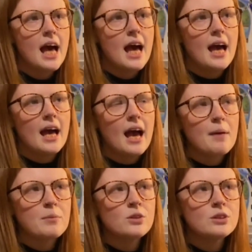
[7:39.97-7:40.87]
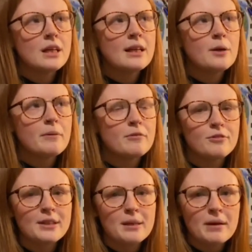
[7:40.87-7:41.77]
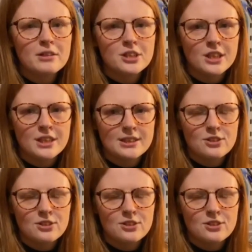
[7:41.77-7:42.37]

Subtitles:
I'm also a little bit funny about jersey